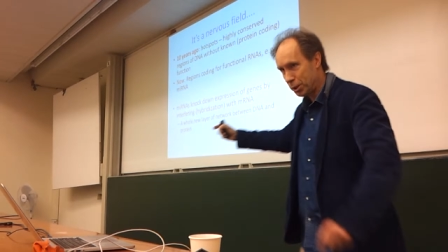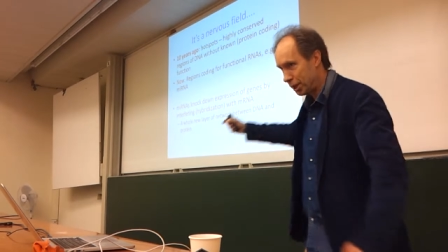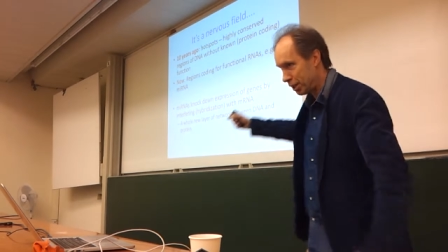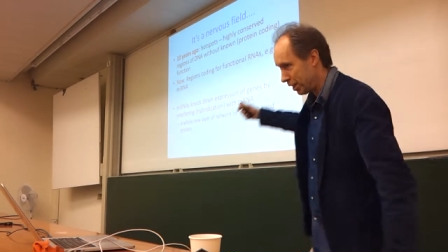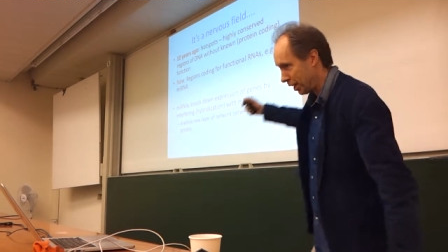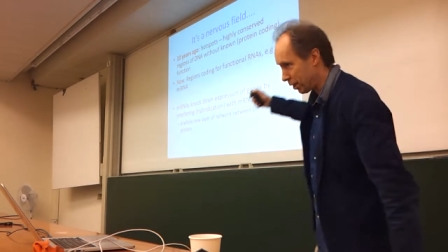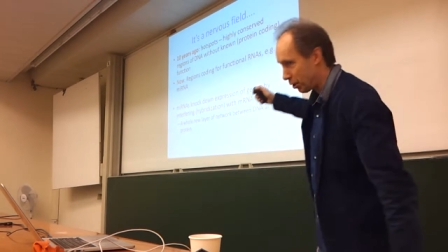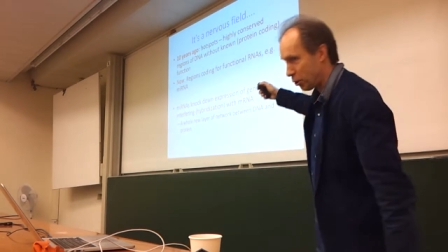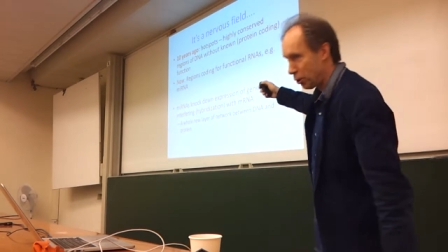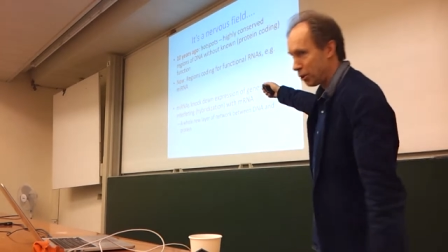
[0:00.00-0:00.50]
did
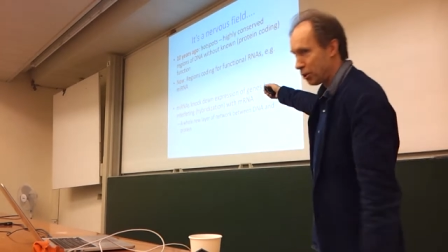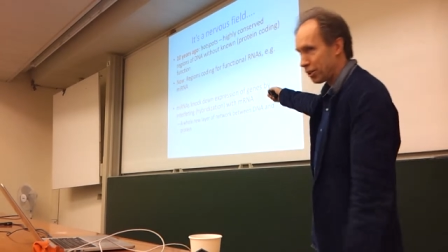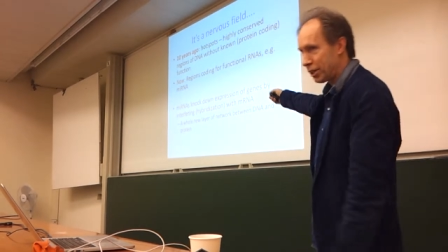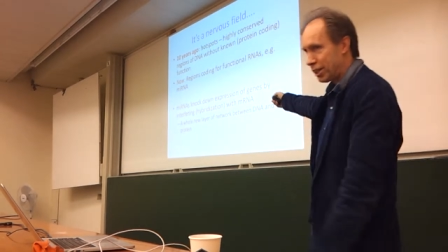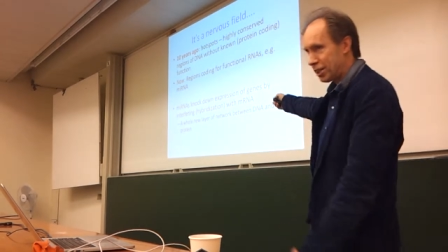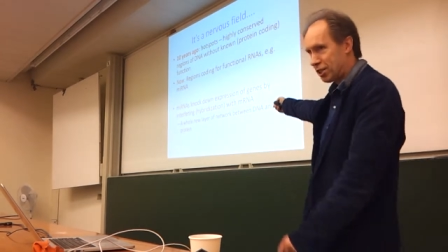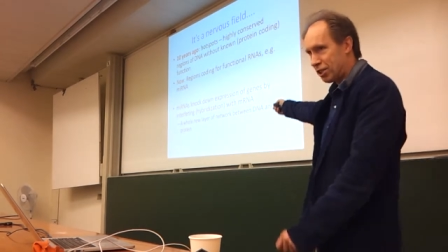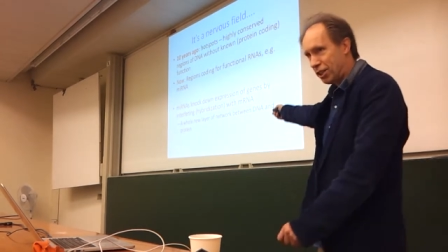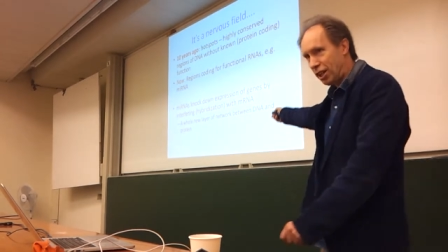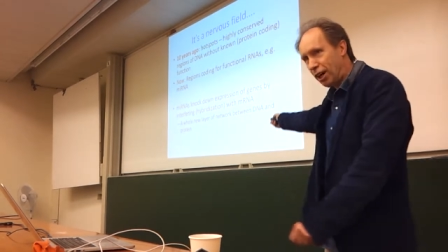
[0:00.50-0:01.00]
they call
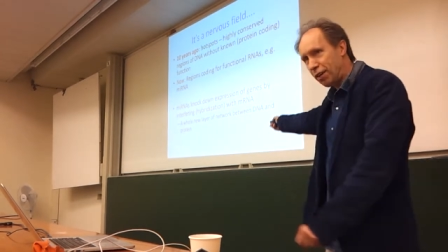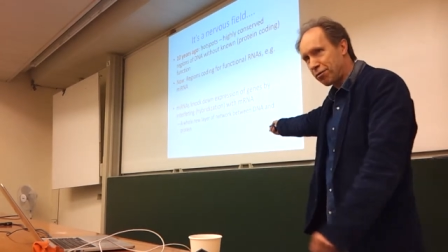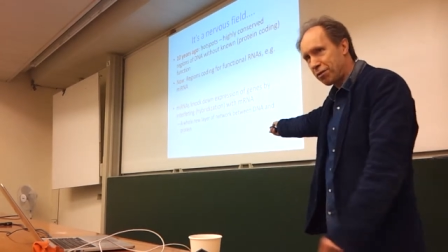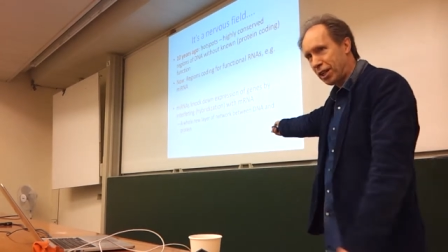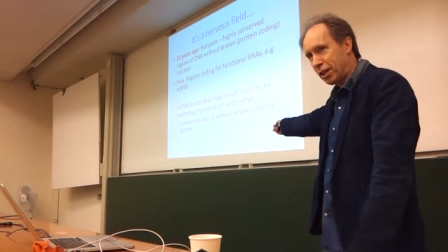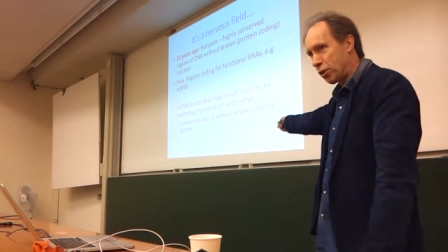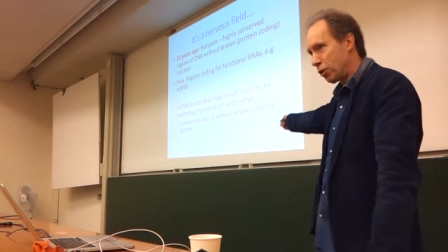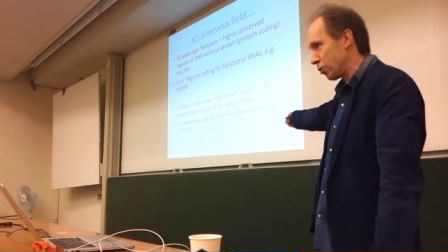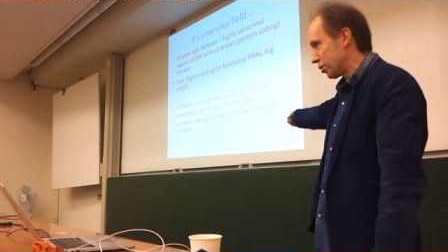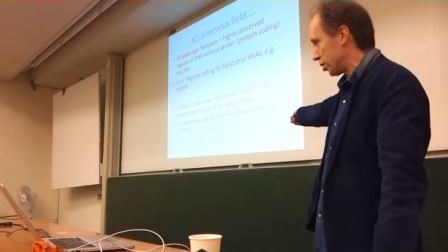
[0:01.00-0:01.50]
this stuff? They
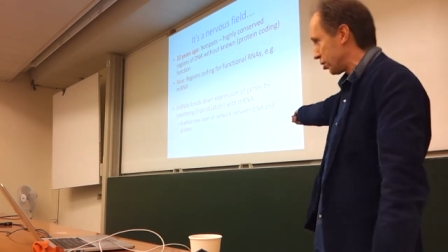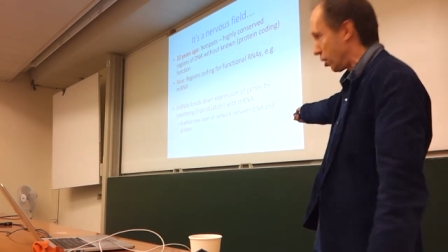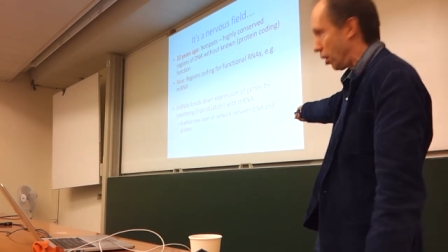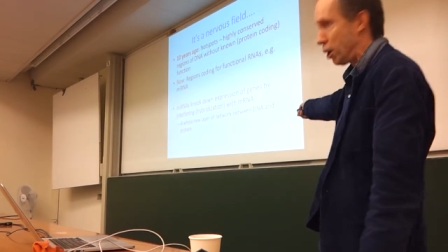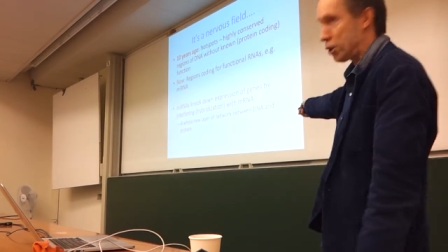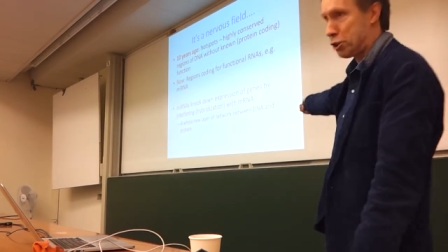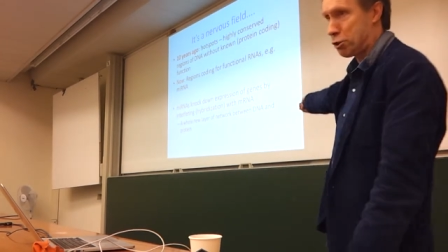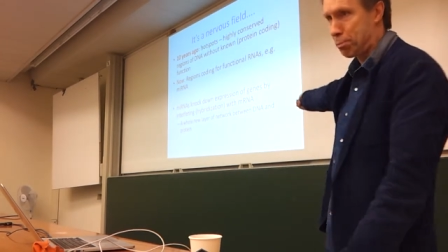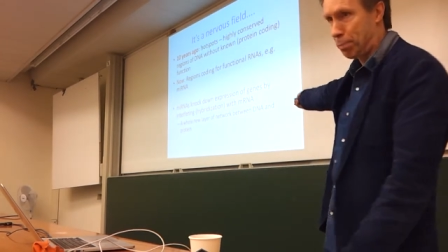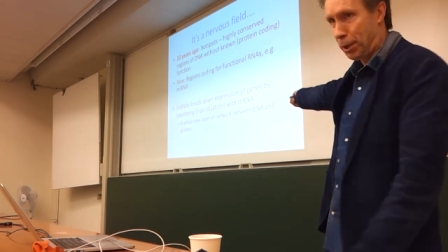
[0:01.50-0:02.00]
called it
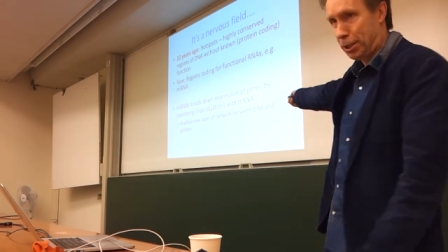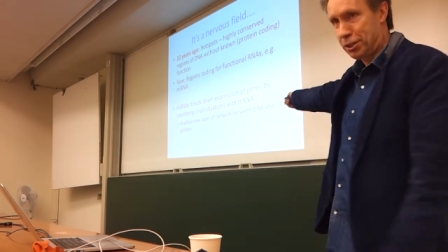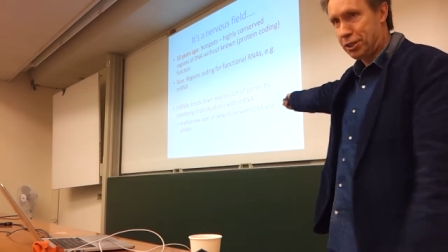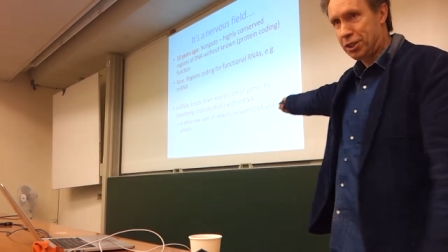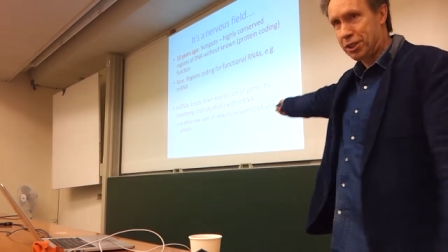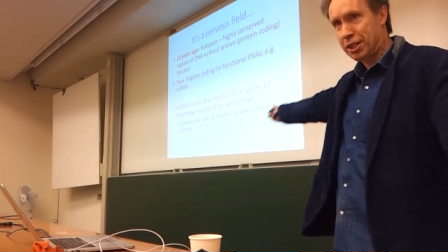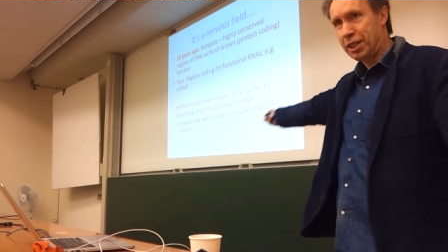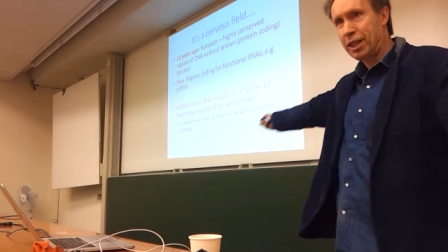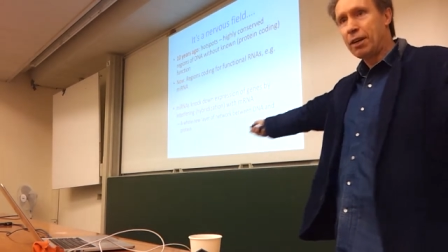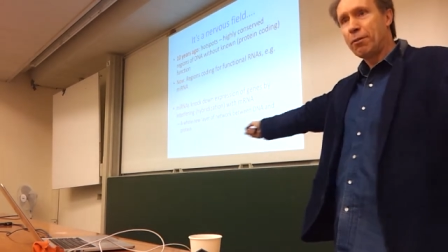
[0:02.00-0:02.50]

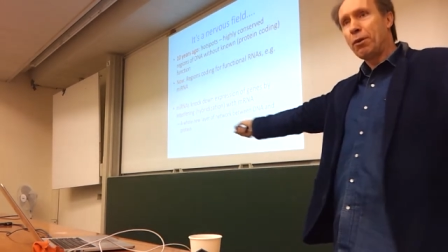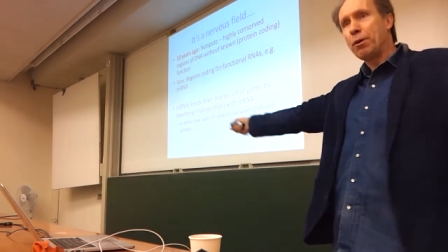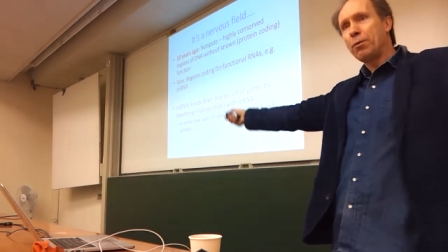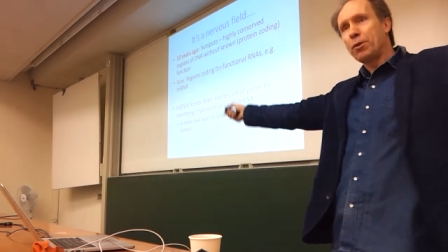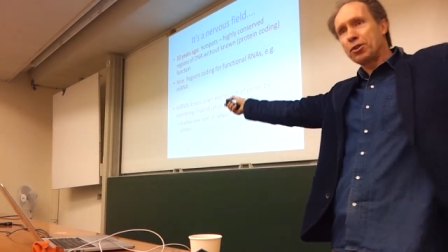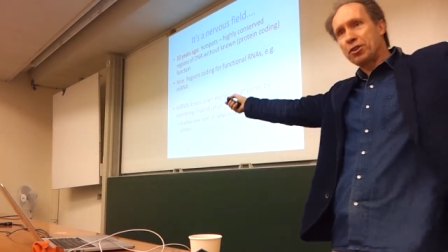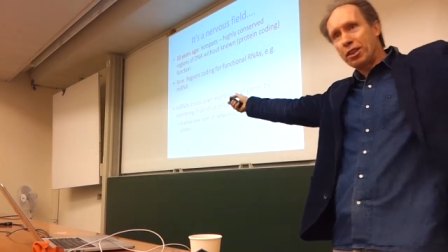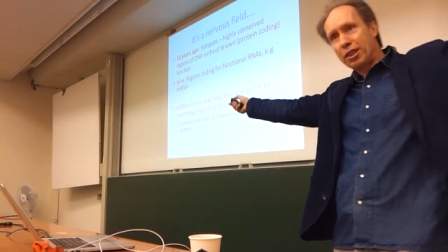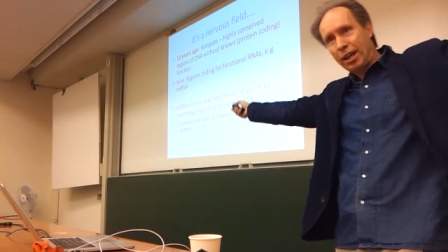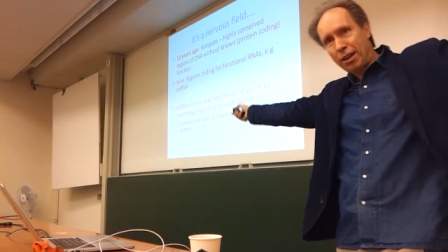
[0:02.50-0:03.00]
hotspots. What
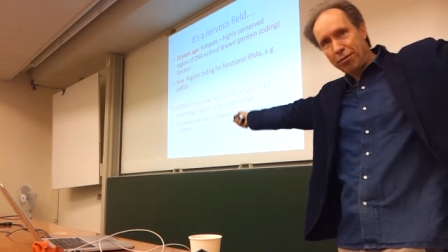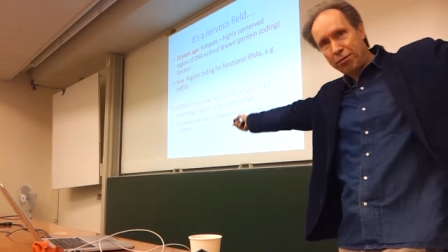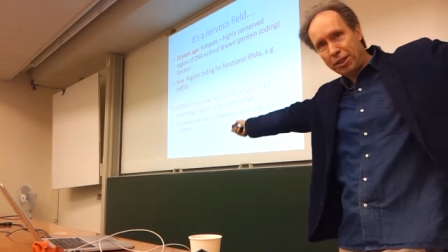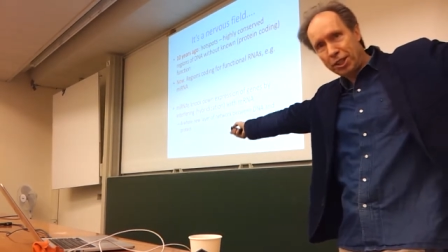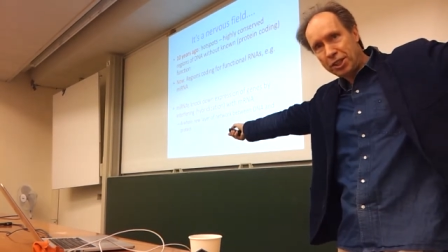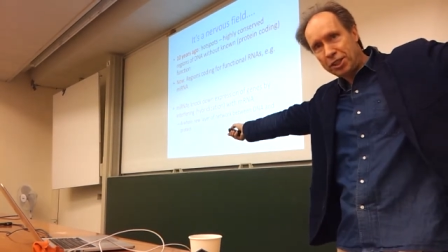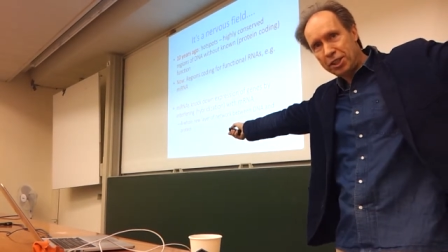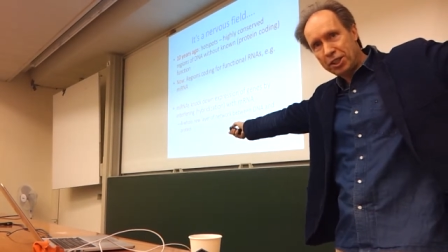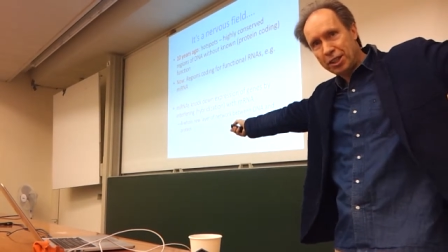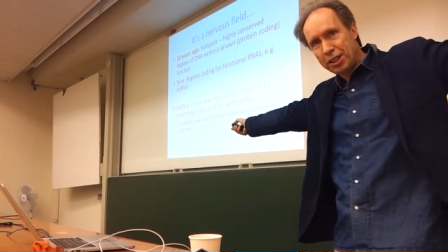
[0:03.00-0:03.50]
was the
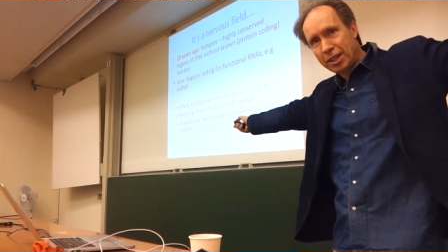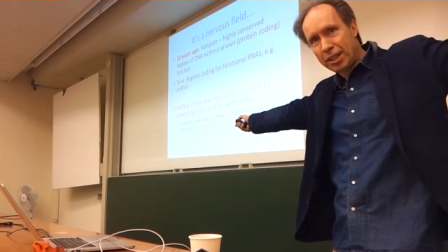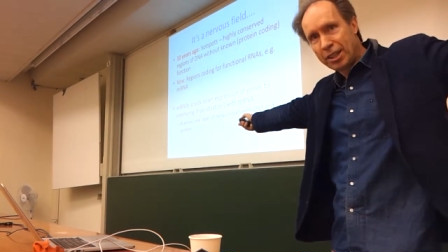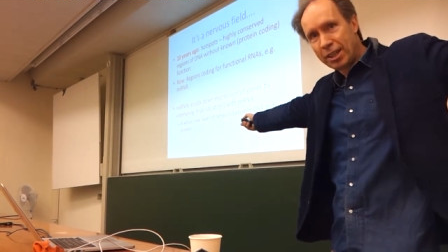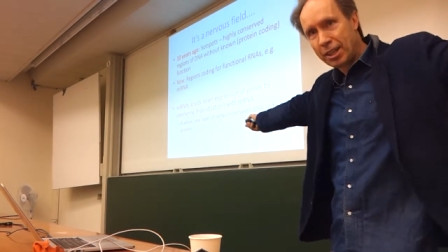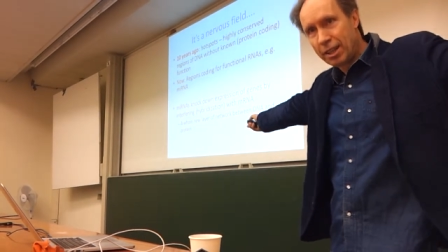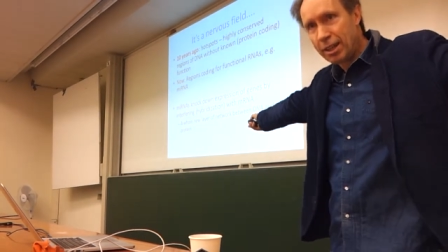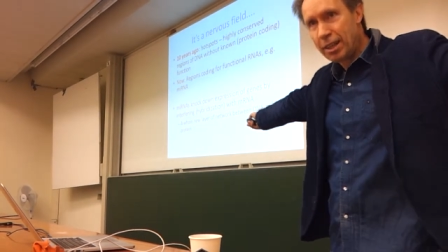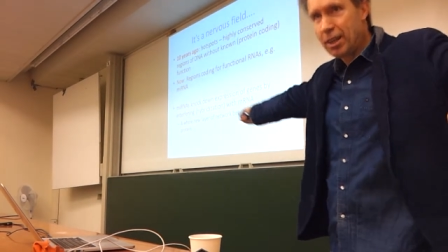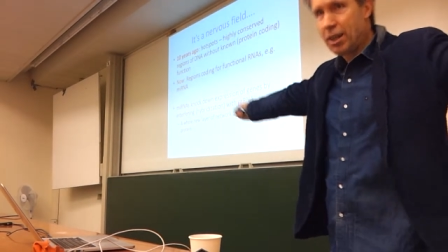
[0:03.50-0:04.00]
definition?
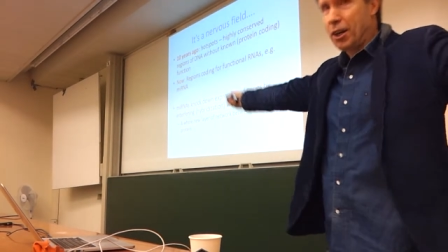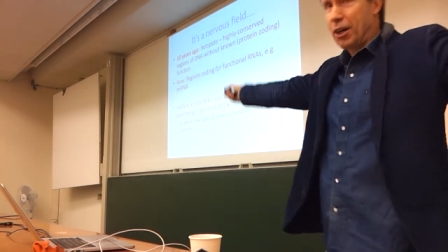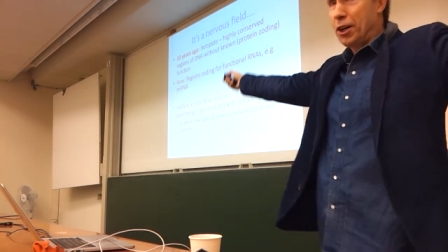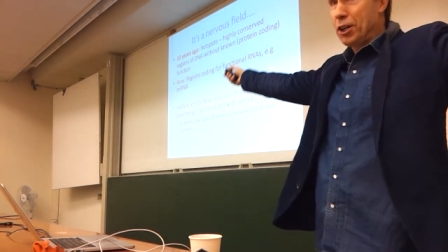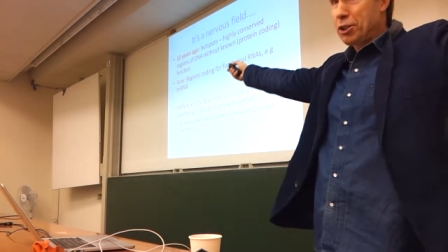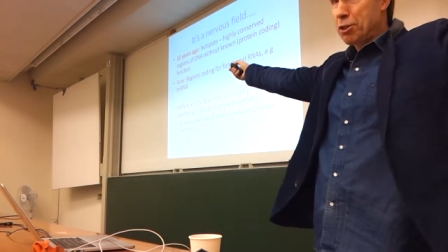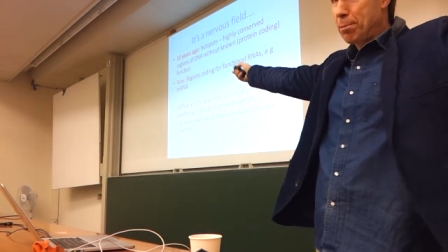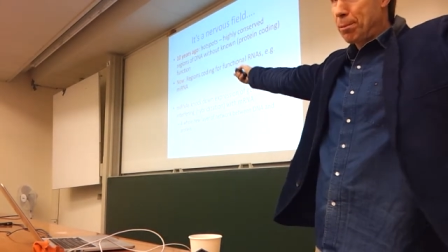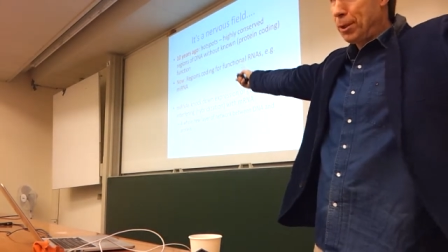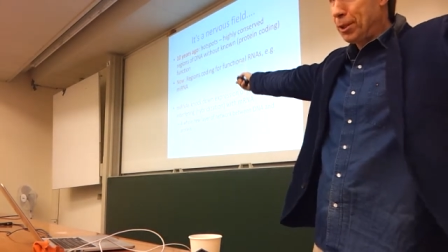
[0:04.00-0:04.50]
A
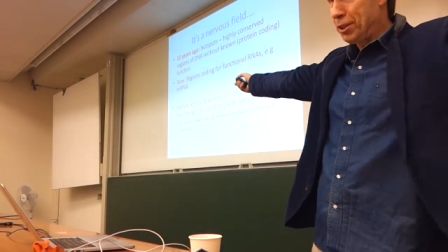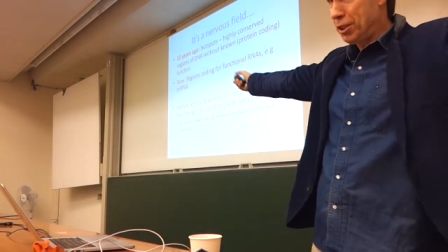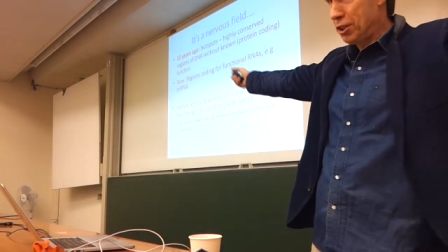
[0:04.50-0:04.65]
hotspot